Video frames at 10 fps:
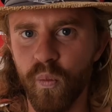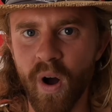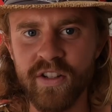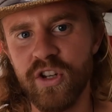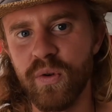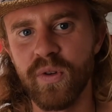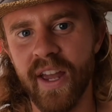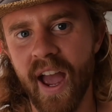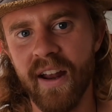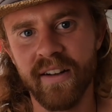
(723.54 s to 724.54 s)
Once you
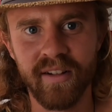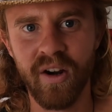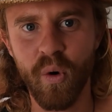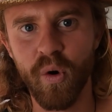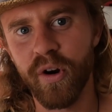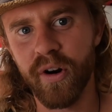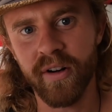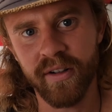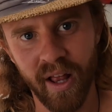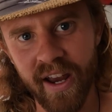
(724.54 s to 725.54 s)
get an
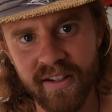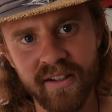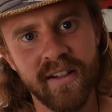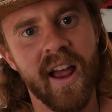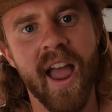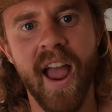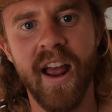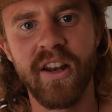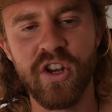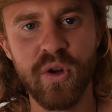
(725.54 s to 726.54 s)
order placed
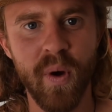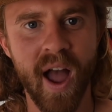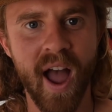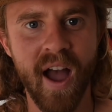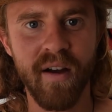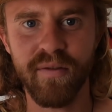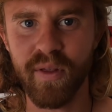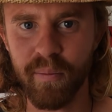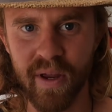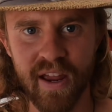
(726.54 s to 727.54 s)
and you have
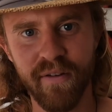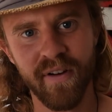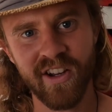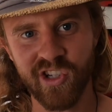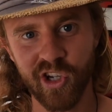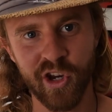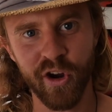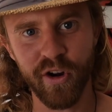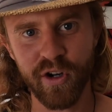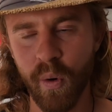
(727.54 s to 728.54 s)
the beef
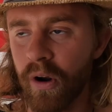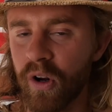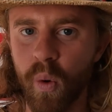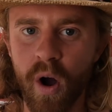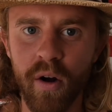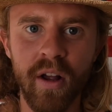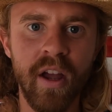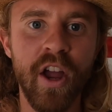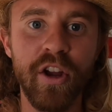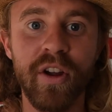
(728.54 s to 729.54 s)
secured, quote unquote,
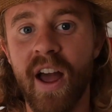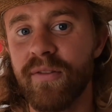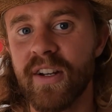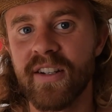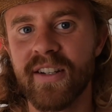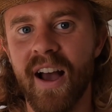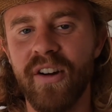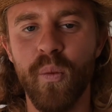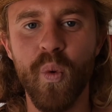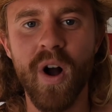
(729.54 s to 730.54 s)
you're gonna have to decide
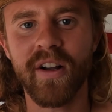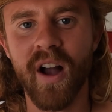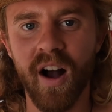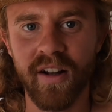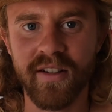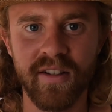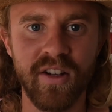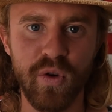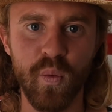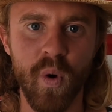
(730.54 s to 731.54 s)
on what cuts
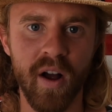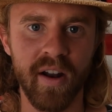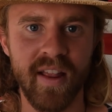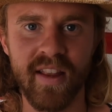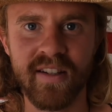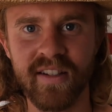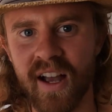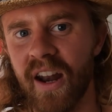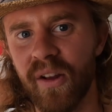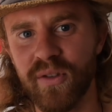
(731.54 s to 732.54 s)
you want. And this is
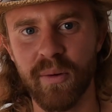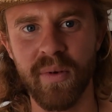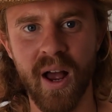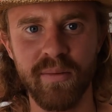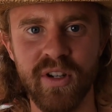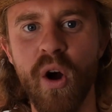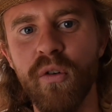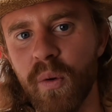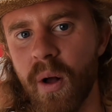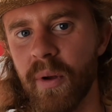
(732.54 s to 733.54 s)
kind of sometimes an
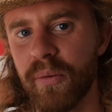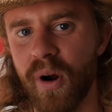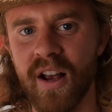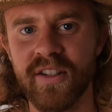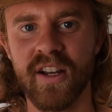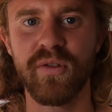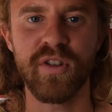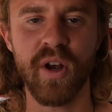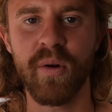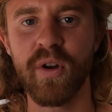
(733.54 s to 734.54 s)
overwhelming process for
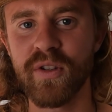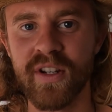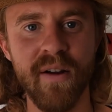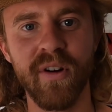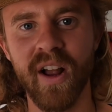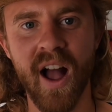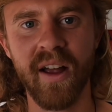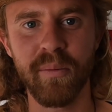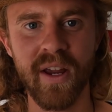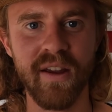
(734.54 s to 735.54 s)
someone who's never
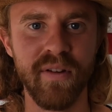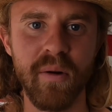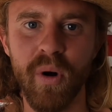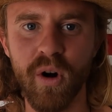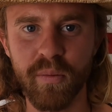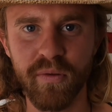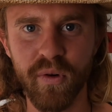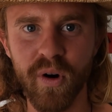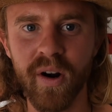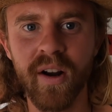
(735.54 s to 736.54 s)
gotten beef in bulk
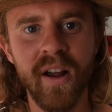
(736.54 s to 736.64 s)
before.